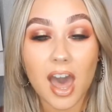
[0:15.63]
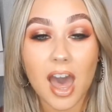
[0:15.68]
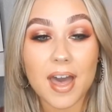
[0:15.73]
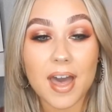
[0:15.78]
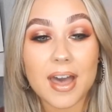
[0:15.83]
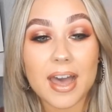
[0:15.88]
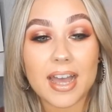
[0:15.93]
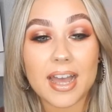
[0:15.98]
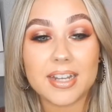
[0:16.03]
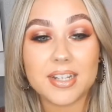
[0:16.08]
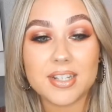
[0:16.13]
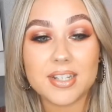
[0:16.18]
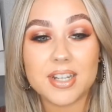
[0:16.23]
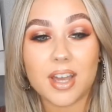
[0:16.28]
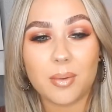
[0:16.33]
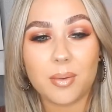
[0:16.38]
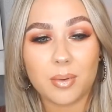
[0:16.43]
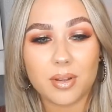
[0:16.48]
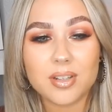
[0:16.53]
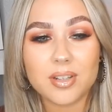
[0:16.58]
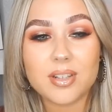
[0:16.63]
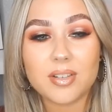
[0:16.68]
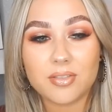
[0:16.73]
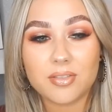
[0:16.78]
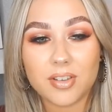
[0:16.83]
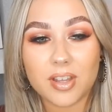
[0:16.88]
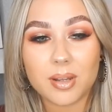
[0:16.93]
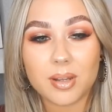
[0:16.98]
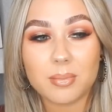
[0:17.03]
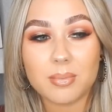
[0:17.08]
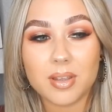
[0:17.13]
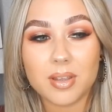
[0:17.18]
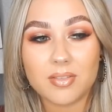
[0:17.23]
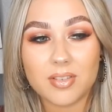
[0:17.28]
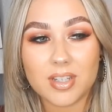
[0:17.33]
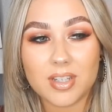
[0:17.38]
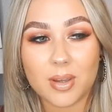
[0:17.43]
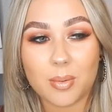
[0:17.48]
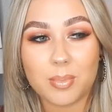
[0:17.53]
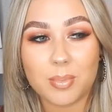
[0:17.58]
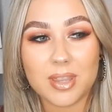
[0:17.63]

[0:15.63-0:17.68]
and I wanted to film a video,